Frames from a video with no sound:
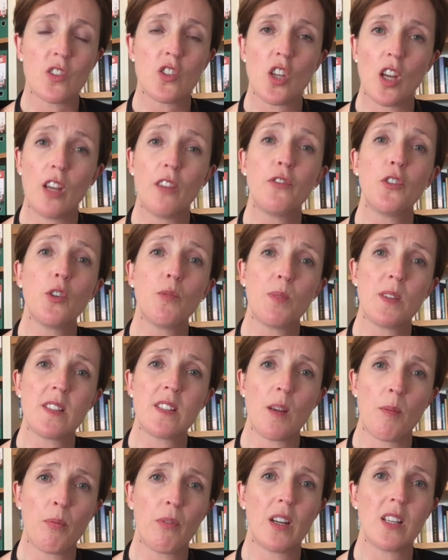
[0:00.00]
So if you've been
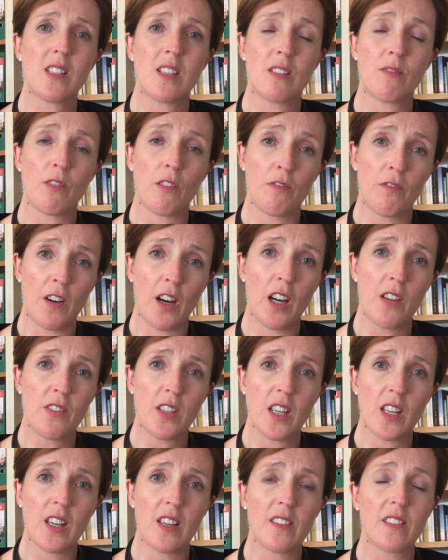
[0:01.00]
separated for 5
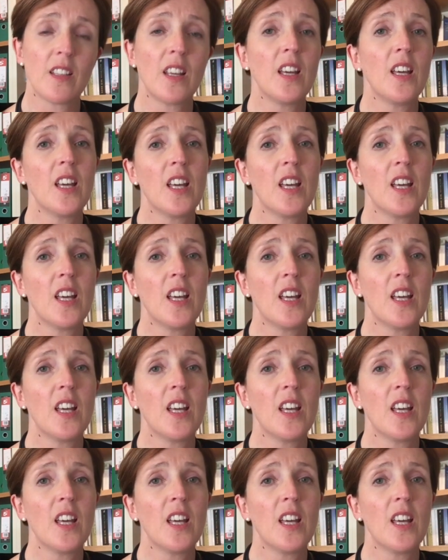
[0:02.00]
years,